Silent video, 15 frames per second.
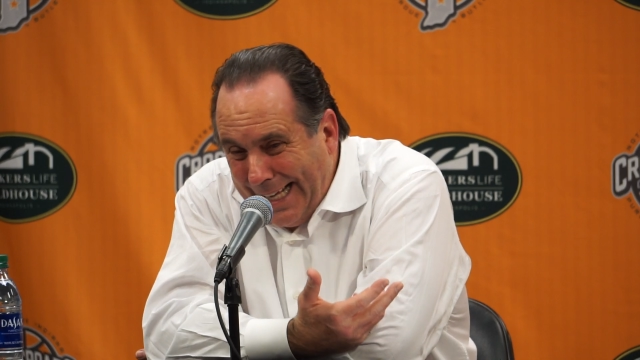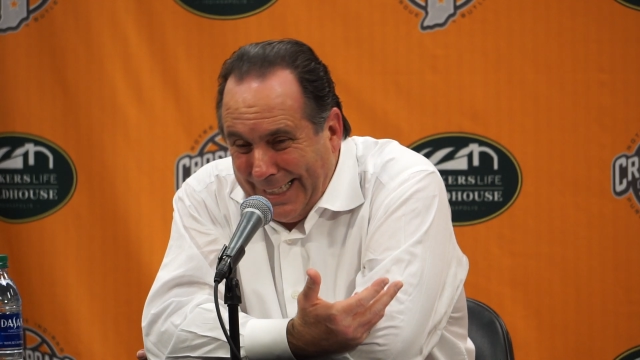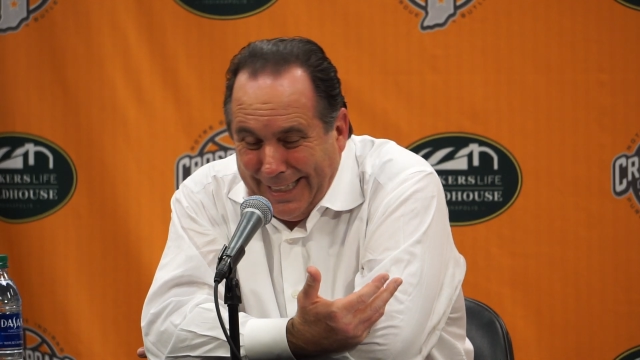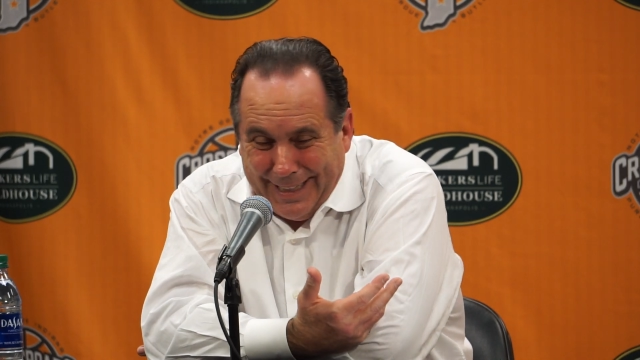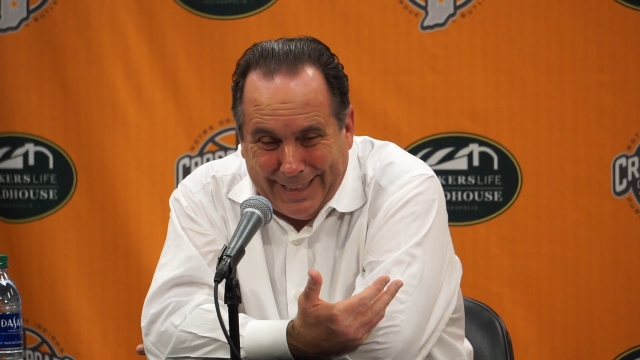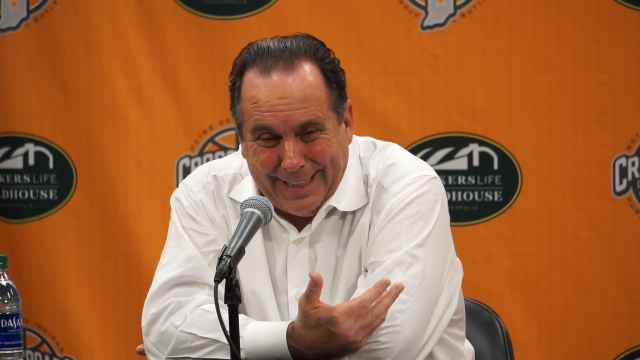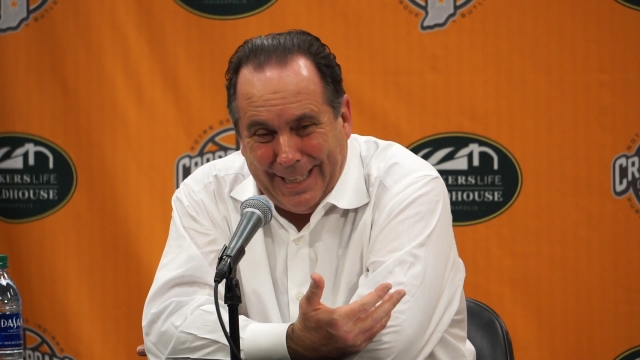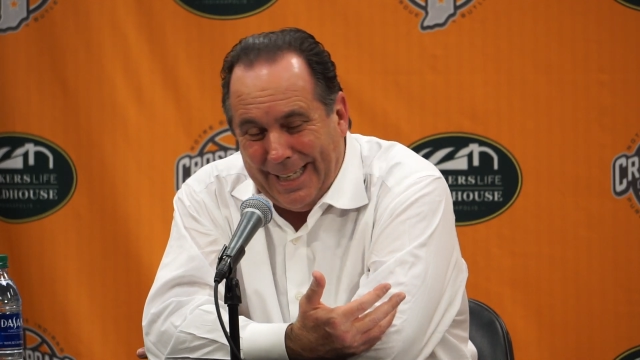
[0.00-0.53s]

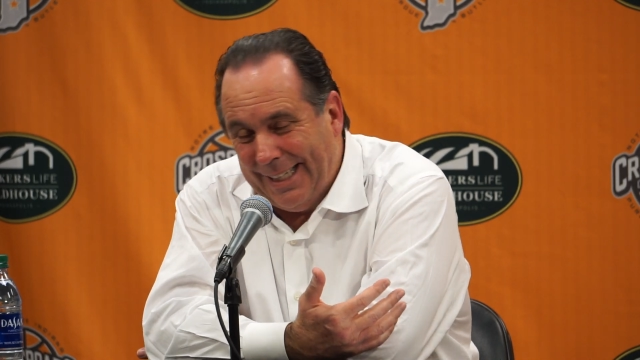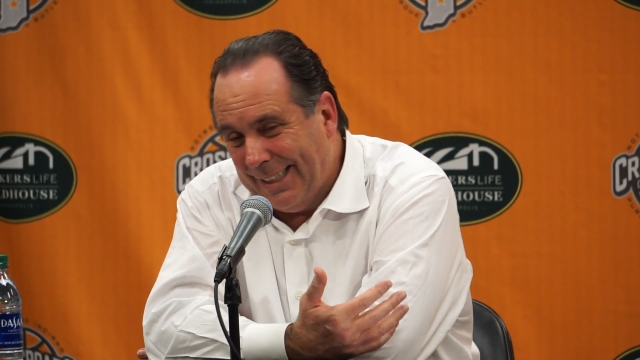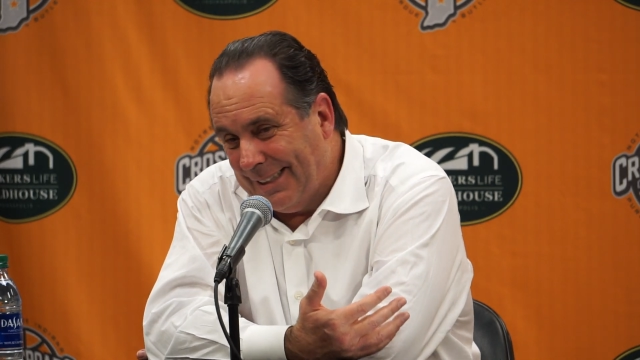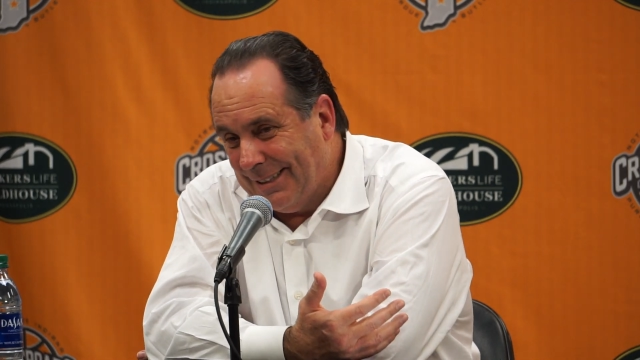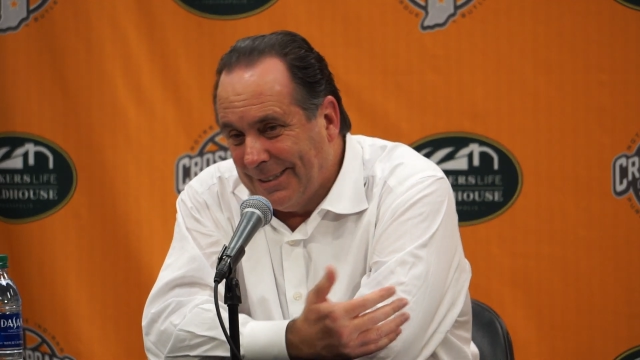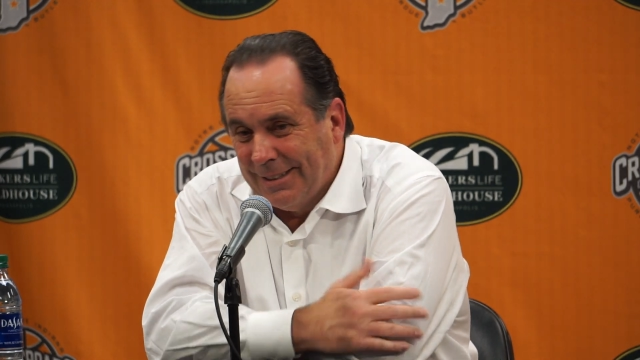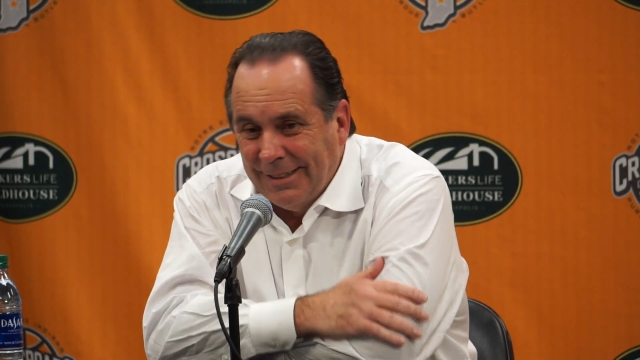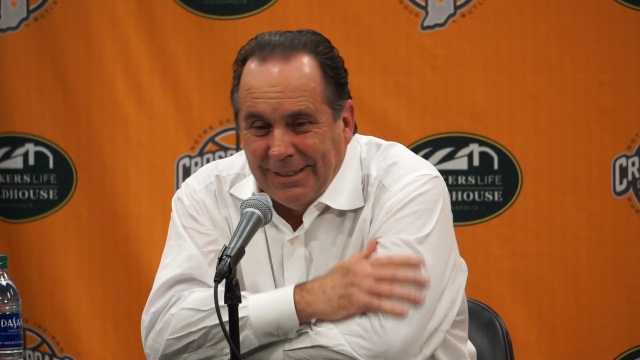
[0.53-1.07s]

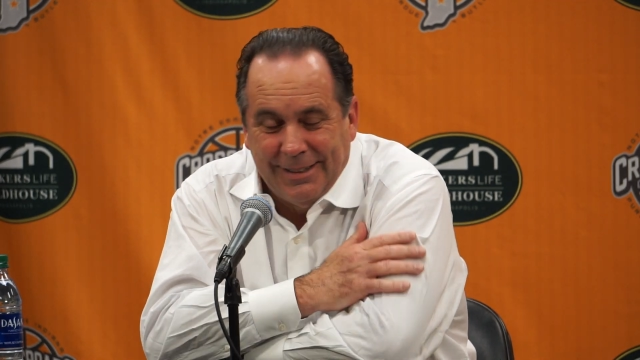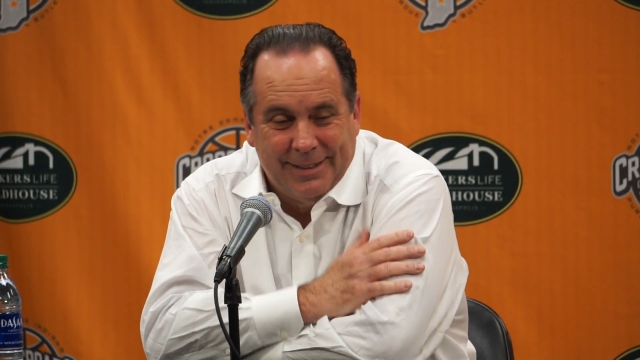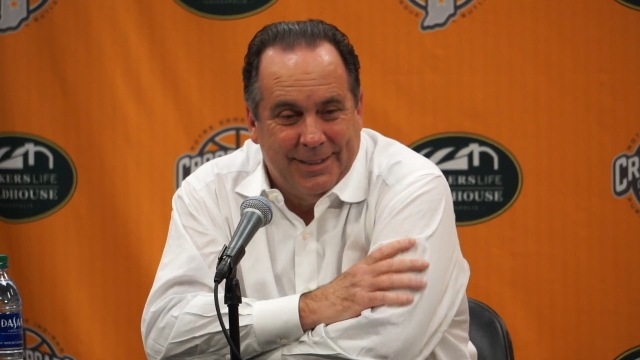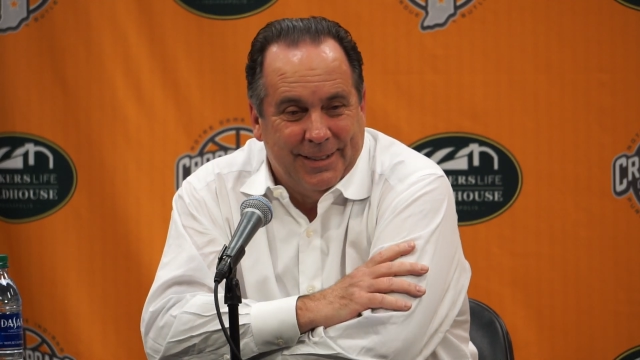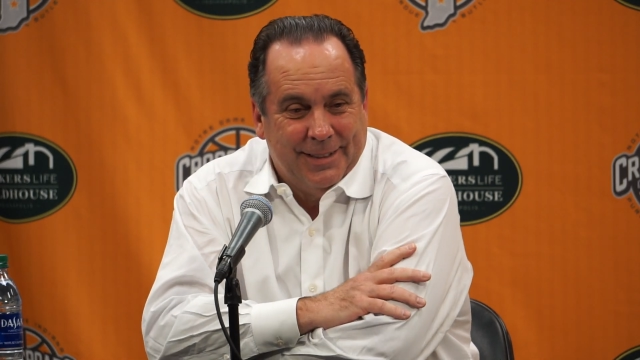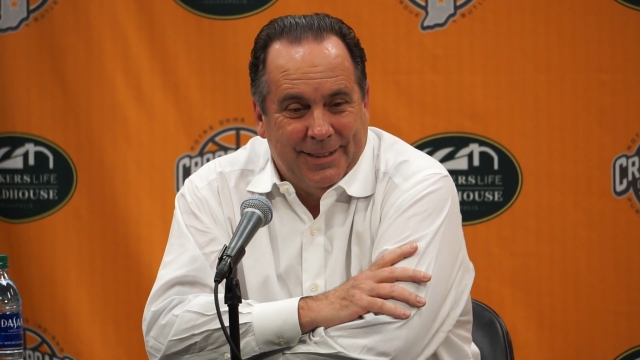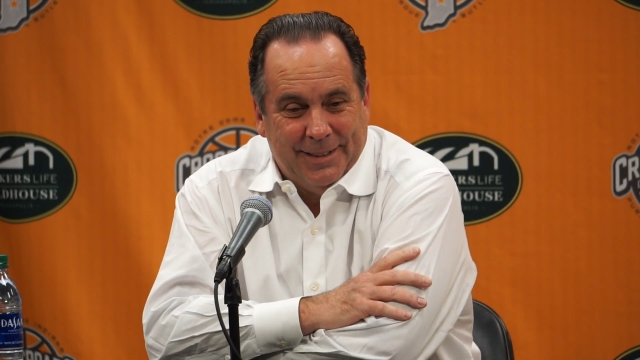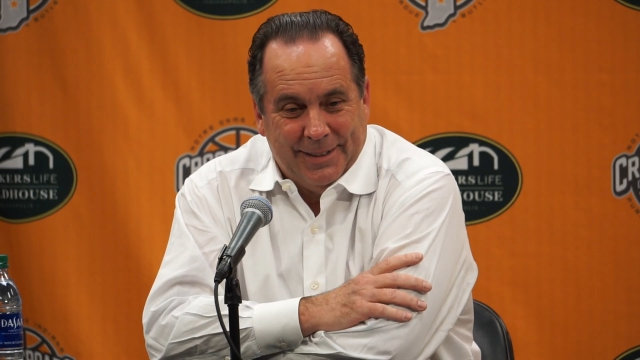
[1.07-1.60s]
anything
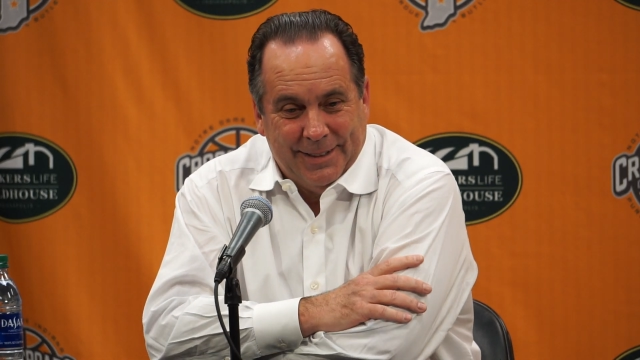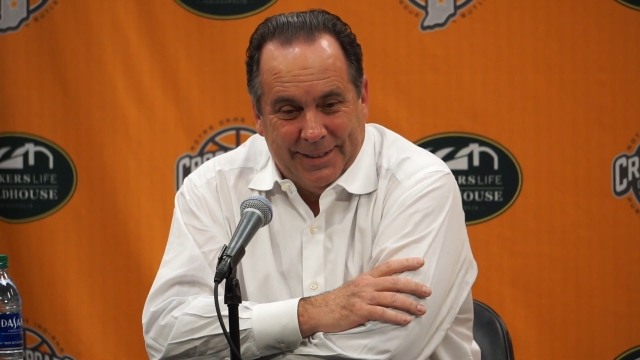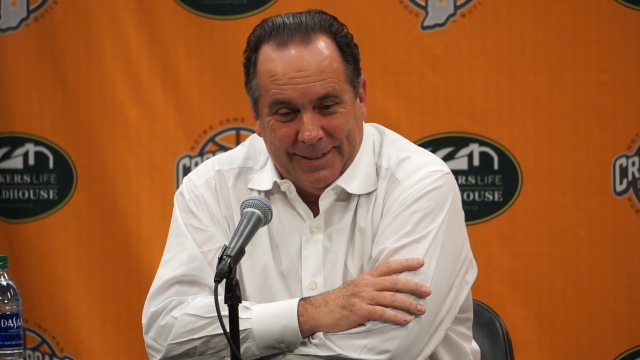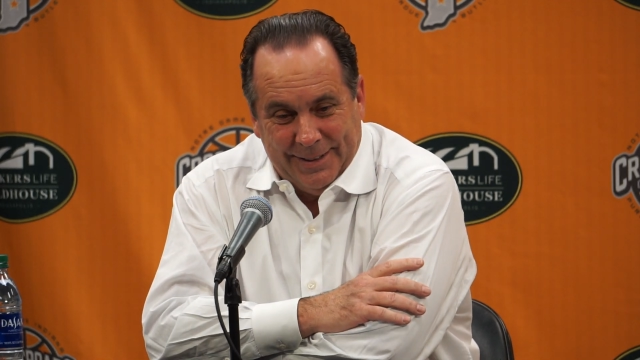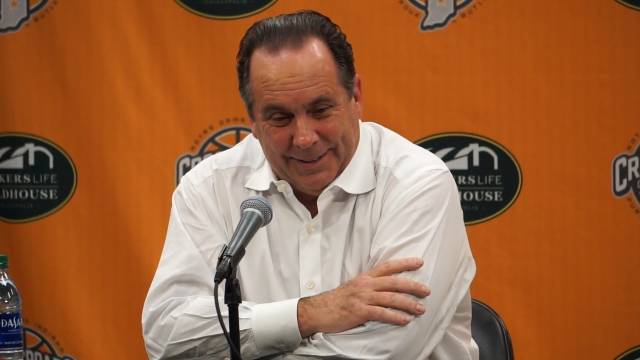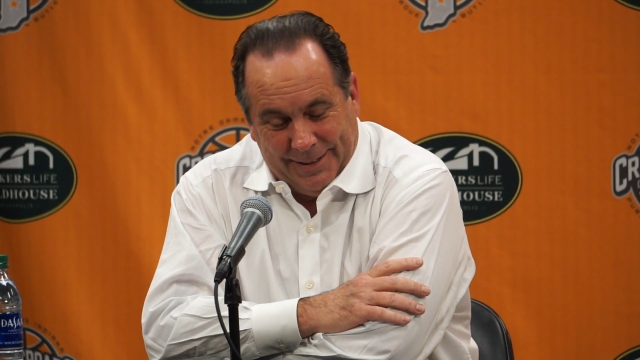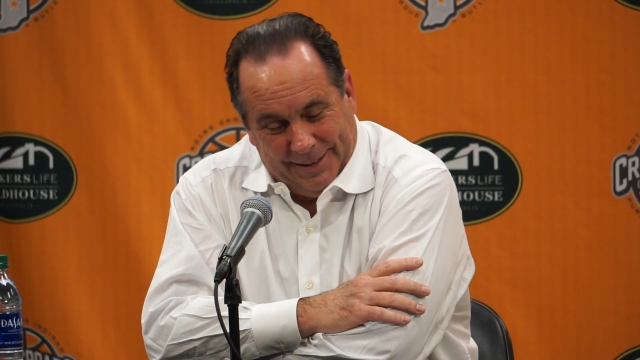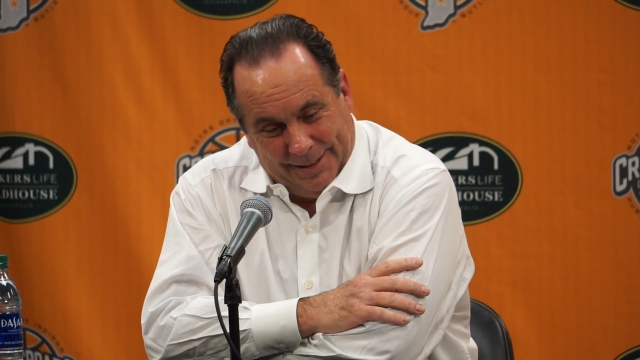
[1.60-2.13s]

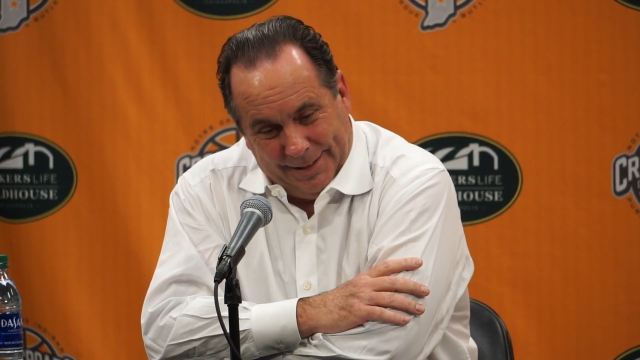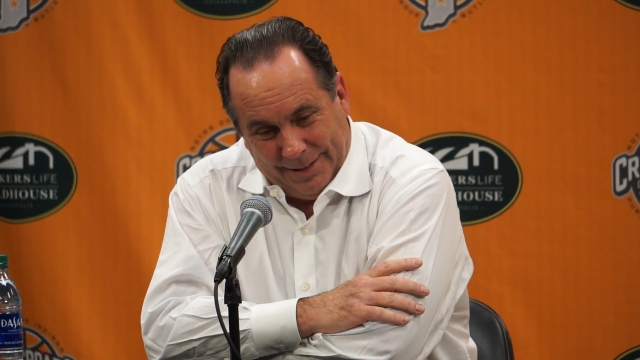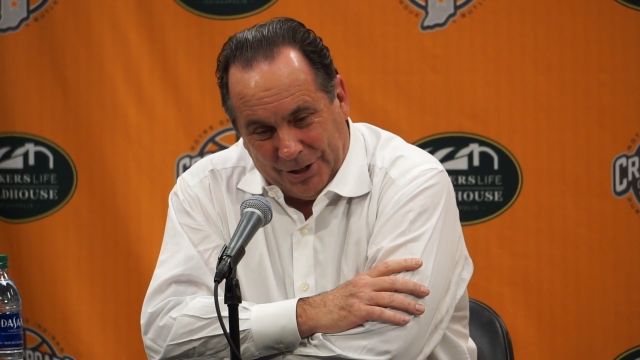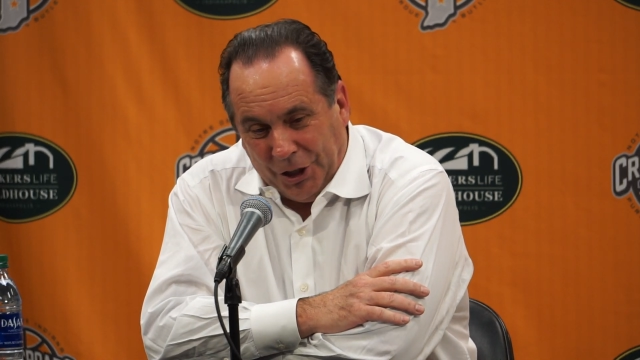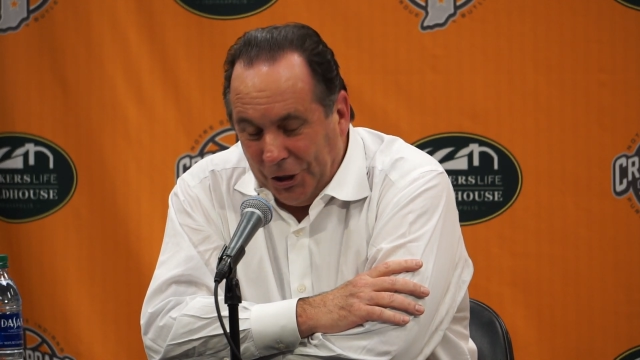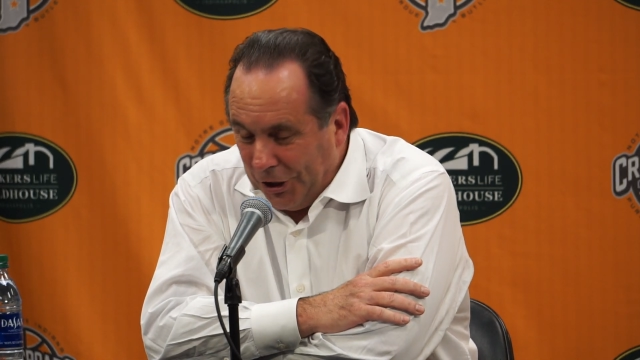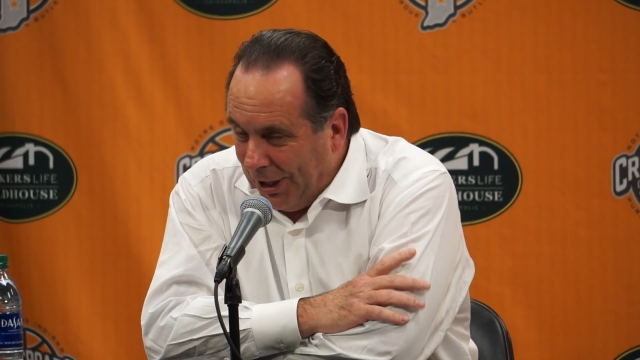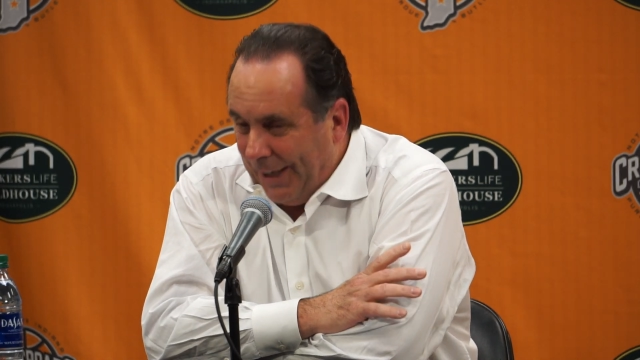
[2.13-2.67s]

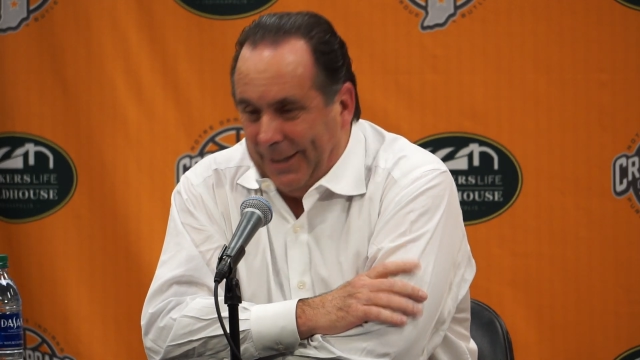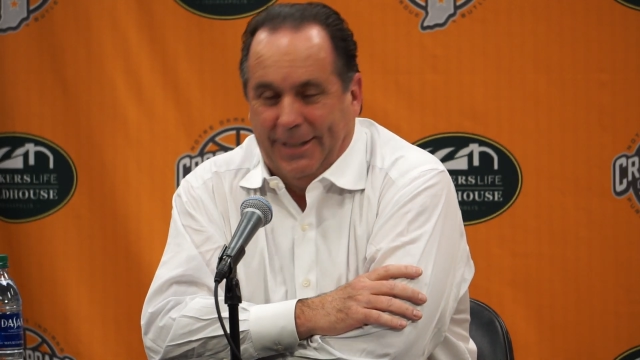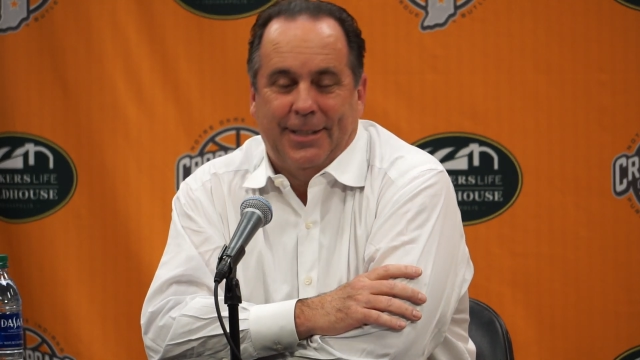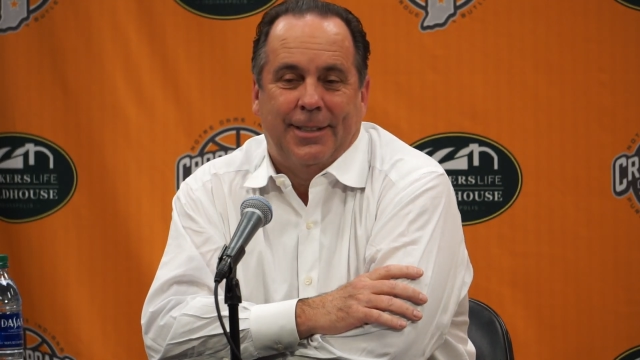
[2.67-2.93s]
good.